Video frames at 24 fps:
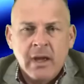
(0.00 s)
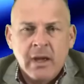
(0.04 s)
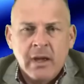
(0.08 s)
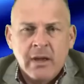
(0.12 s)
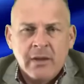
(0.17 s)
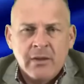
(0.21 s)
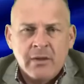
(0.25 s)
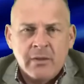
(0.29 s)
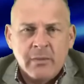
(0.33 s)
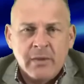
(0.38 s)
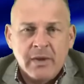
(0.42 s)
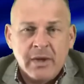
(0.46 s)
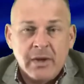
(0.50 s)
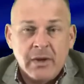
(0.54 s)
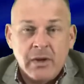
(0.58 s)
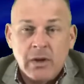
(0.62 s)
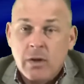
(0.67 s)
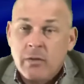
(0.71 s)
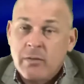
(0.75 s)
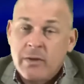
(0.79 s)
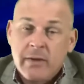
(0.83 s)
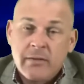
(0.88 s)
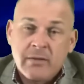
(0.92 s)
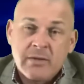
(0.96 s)
There being
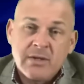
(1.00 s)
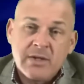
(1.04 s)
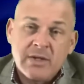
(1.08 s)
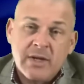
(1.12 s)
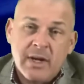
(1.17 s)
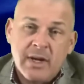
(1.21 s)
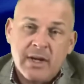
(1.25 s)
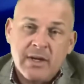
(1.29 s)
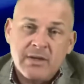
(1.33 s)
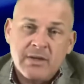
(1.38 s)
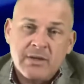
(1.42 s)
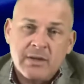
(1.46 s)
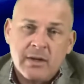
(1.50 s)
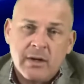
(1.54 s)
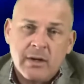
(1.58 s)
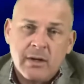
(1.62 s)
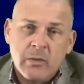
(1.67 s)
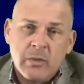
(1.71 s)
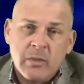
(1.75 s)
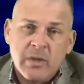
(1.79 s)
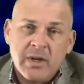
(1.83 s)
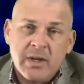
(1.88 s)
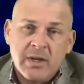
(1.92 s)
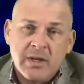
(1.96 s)
no reference to Ice
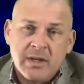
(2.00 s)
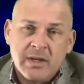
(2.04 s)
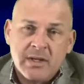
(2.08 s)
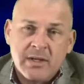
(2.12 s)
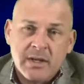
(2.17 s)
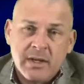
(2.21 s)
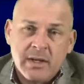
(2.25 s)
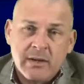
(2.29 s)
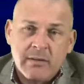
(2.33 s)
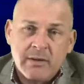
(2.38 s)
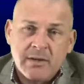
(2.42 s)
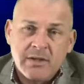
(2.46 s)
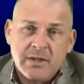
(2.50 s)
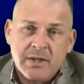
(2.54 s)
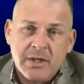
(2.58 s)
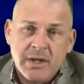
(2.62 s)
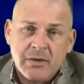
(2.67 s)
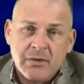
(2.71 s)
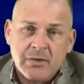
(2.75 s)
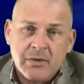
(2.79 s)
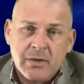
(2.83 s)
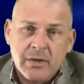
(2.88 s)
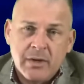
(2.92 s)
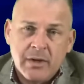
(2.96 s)
Guard being in the Kentucky
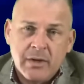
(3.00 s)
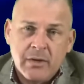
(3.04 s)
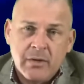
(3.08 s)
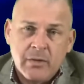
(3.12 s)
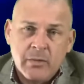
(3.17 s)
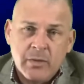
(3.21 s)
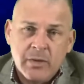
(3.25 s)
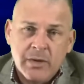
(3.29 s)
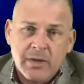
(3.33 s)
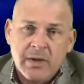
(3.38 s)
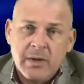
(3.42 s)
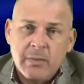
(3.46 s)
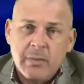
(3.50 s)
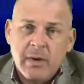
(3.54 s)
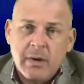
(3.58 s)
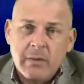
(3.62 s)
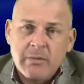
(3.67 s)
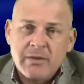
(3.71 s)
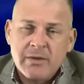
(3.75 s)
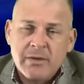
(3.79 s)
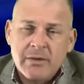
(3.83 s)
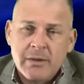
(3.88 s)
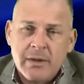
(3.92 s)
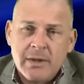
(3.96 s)
Residential Code, building
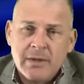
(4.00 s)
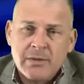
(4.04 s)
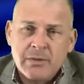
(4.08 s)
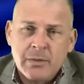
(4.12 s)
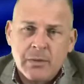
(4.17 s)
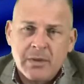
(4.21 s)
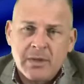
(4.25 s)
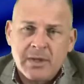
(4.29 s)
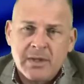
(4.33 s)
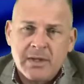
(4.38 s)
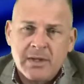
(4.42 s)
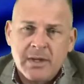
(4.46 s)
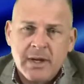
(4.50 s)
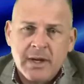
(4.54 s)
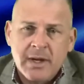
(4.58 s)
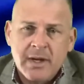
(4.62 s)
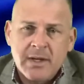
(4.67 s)
departments across Northern Kentucky